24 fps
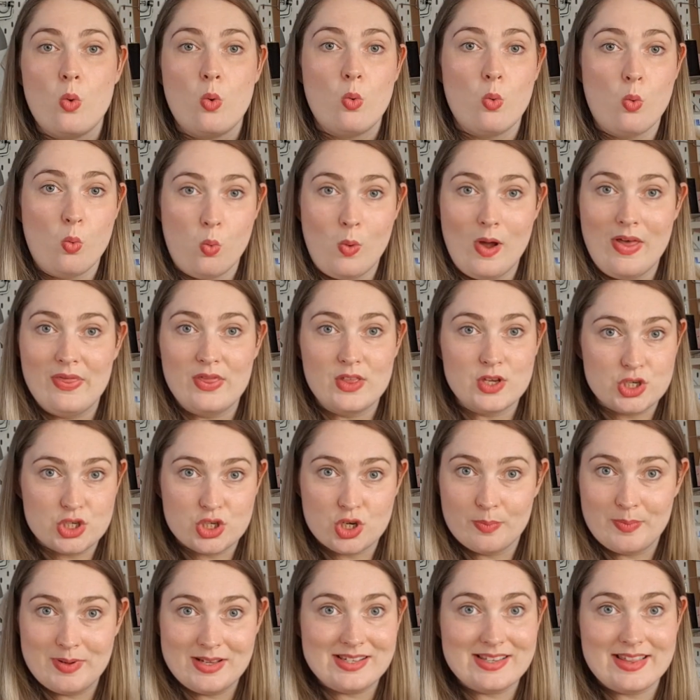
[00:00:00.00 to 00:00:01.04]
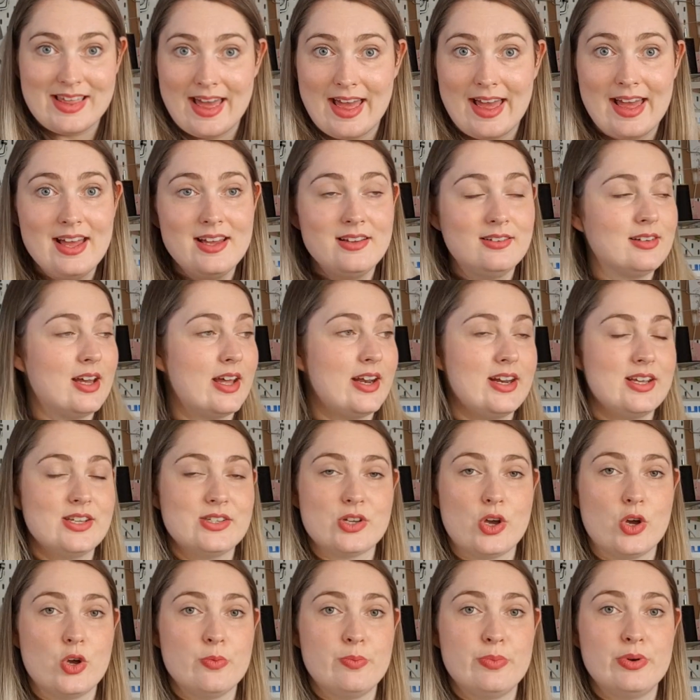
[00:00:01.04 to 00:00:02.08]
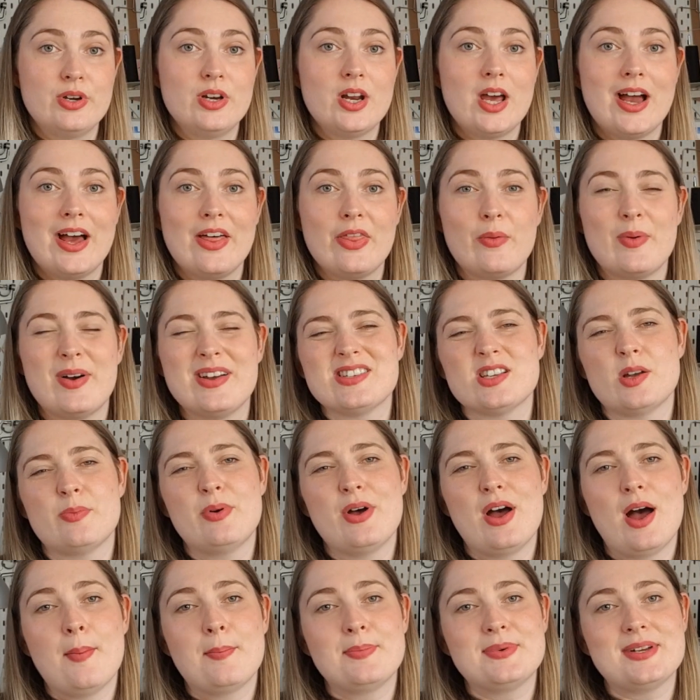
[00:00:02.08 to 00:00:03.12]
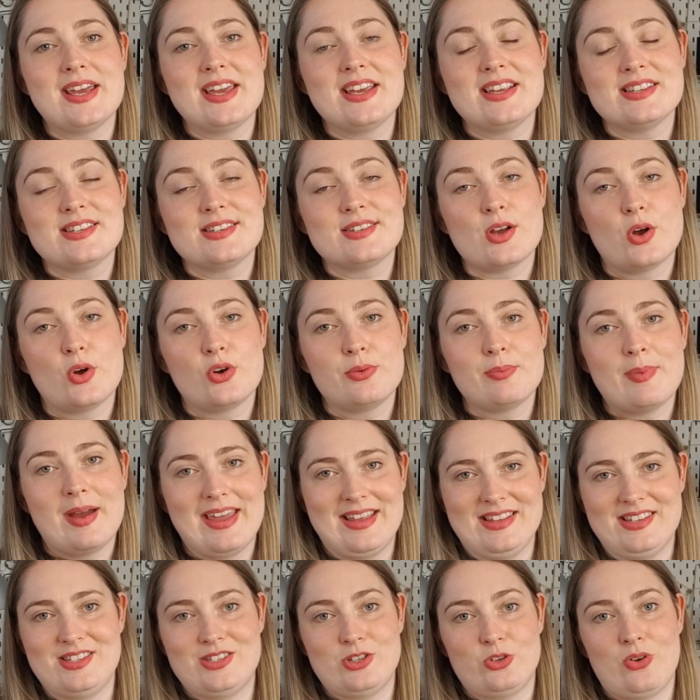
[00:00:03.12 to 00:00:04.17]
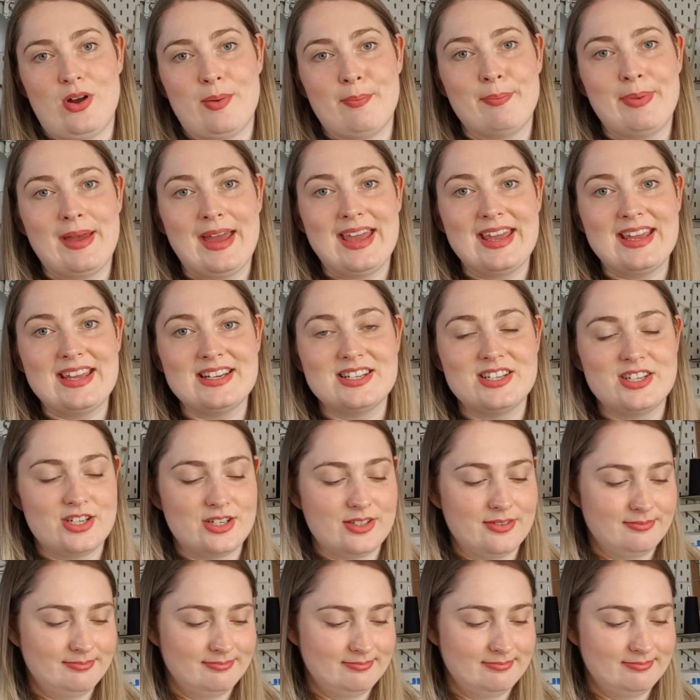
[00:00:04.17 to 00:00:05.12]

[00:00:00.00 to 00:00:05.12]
when the shop is there and it's open. Otherwise I'll put updates on my Instagram page.